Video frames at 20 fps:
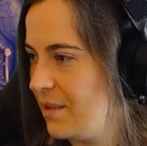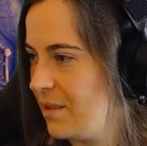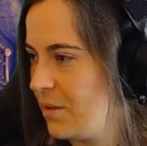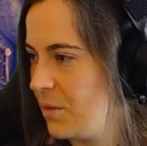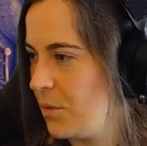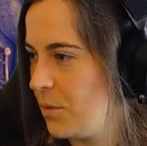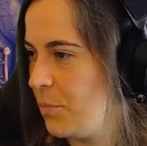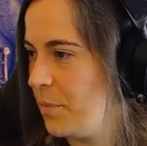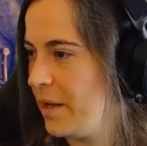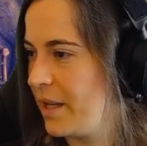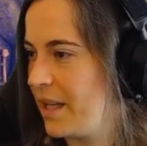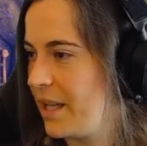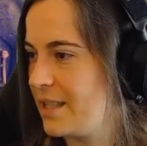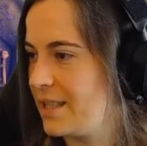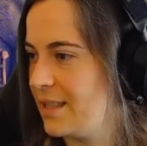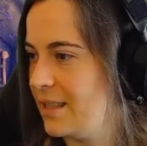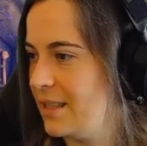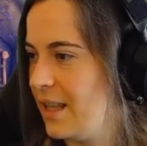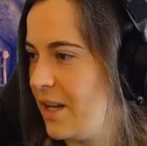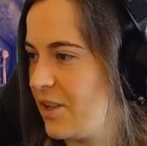Quebec has
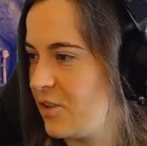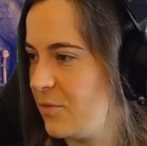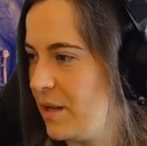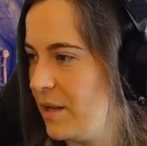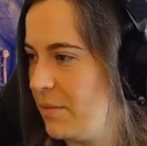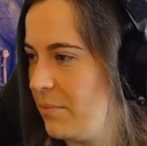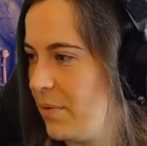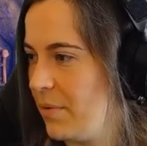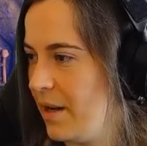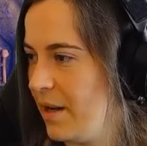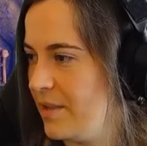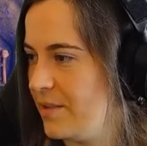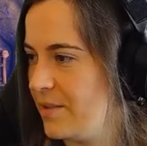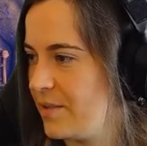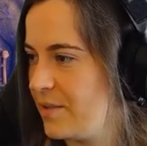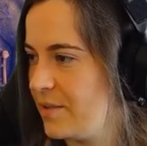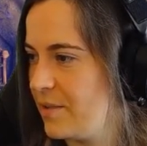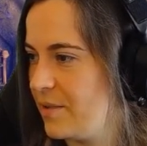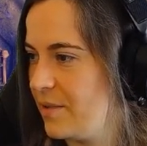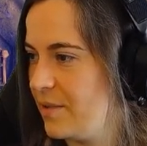large meat
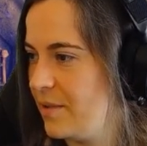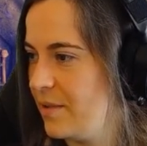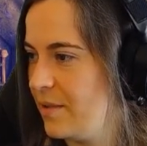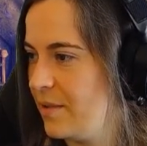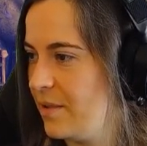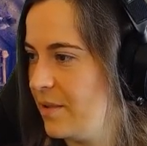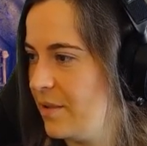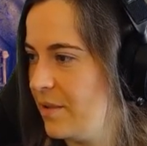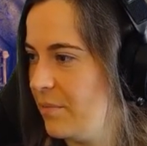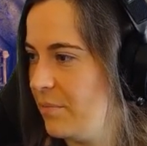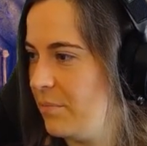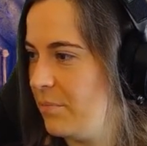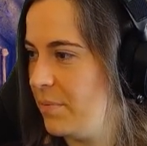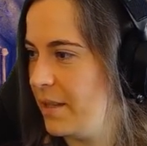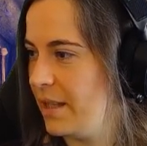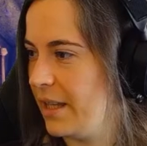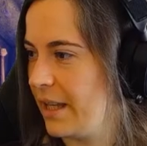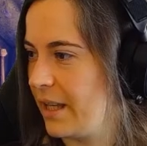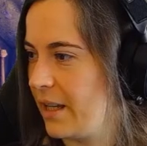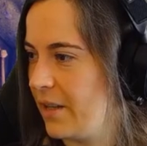pies,
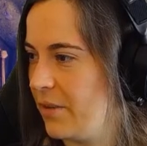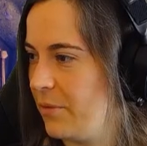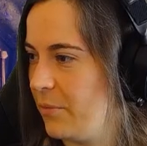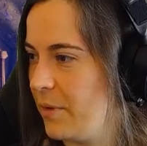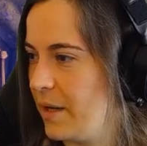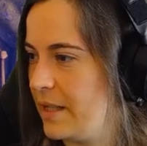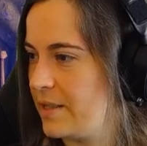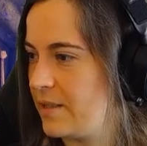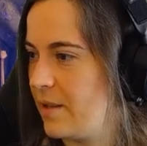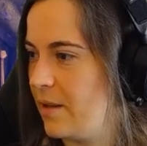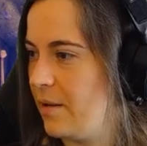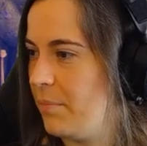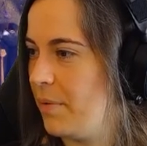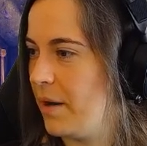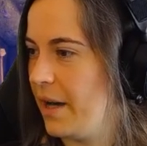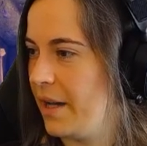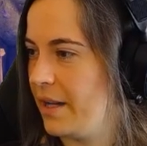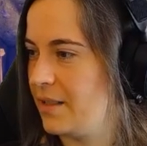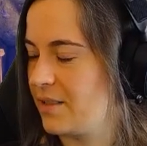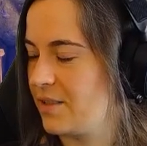but like otherwise, a
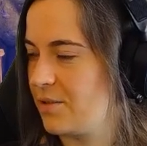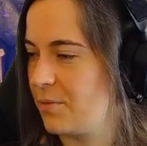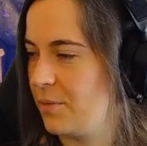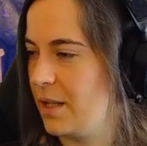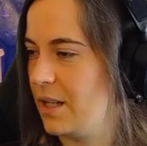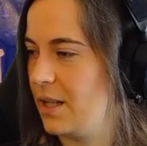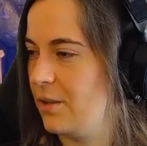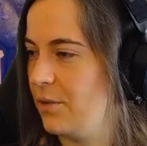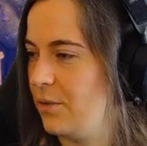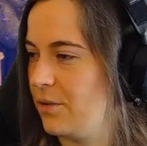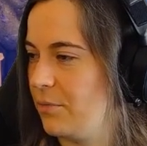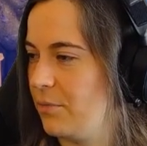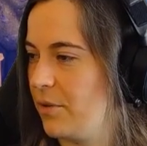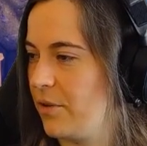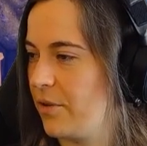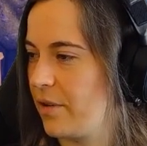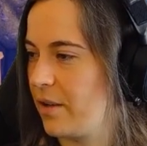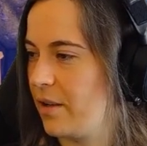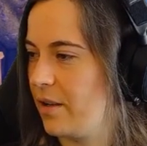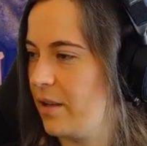pie is sweet in North
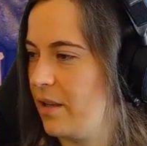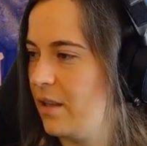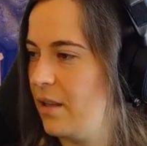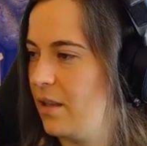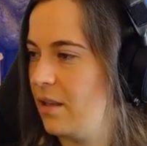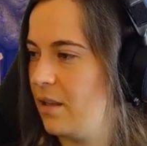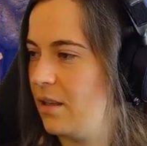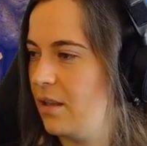America. Oh.